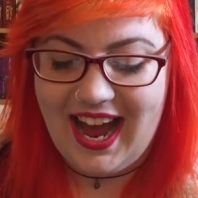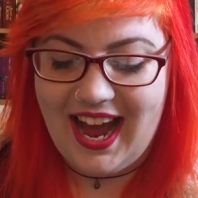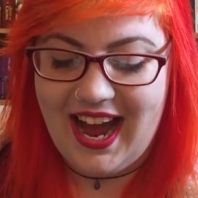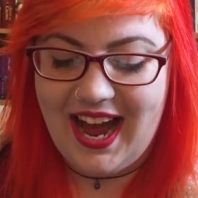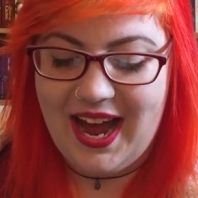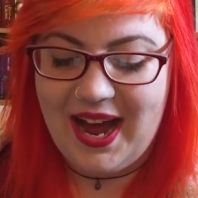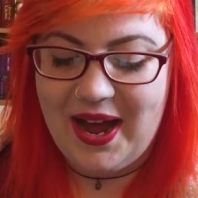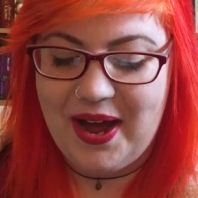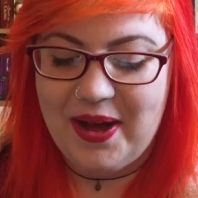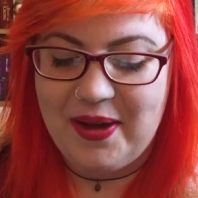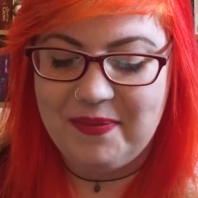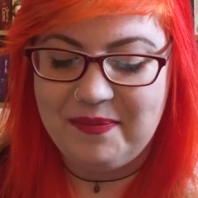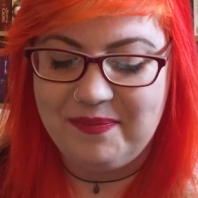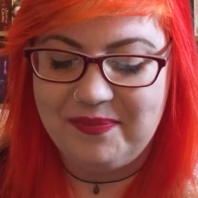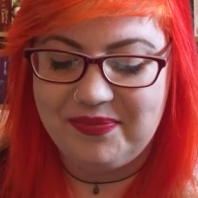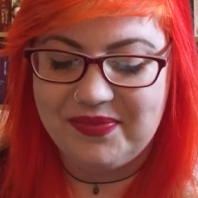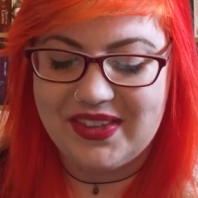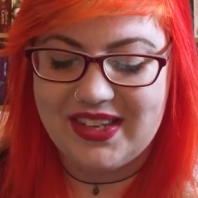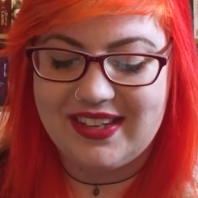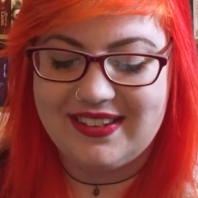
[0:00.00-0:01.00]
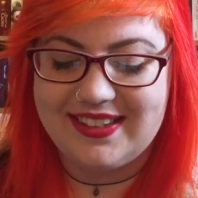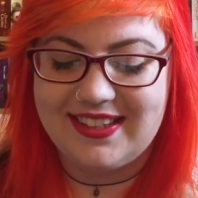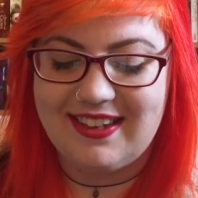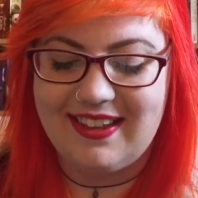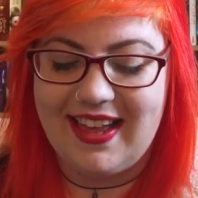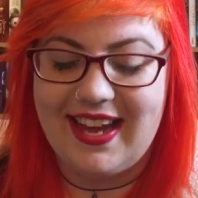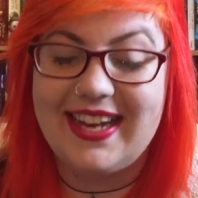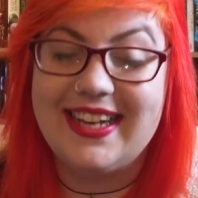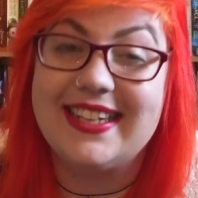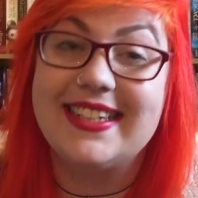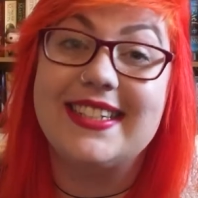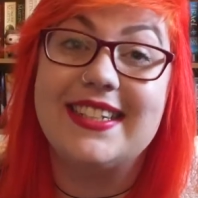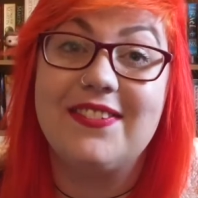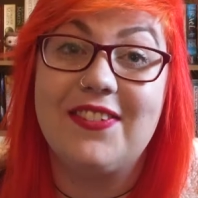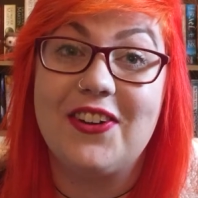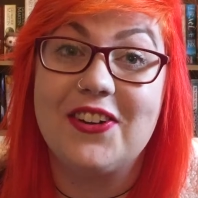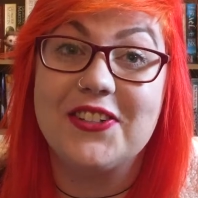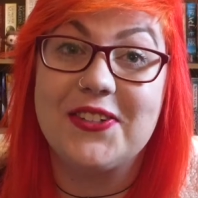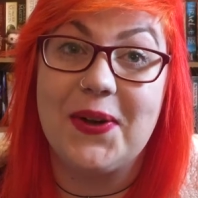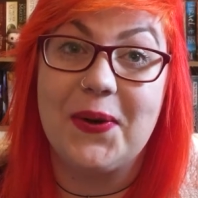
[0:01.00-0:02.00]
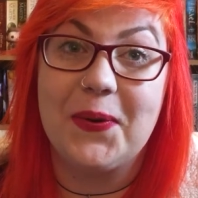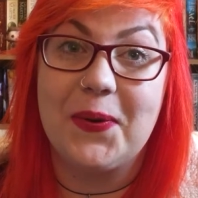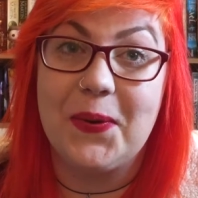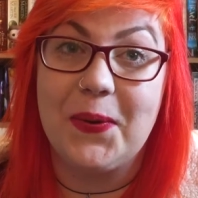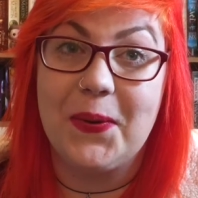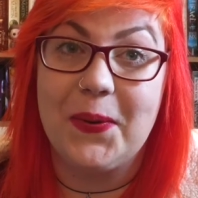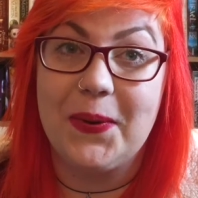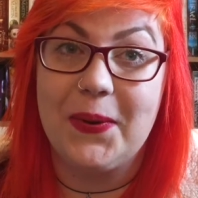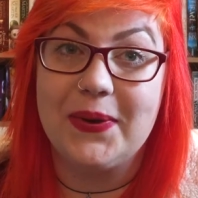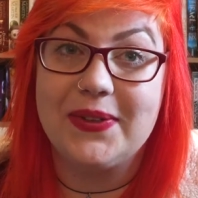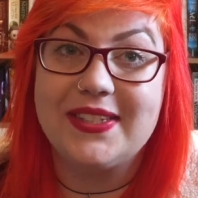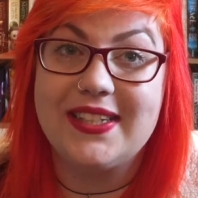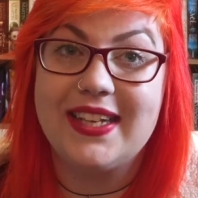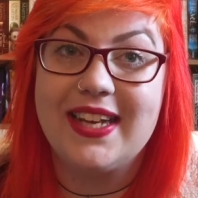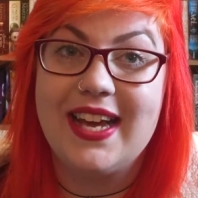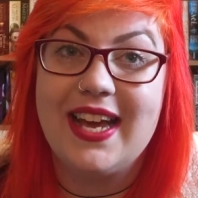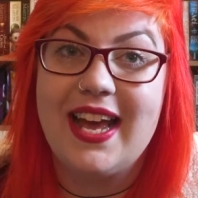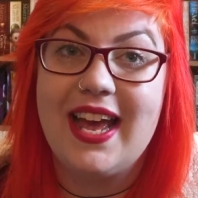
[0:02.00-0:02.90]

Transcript: So that is The Foxhole Court,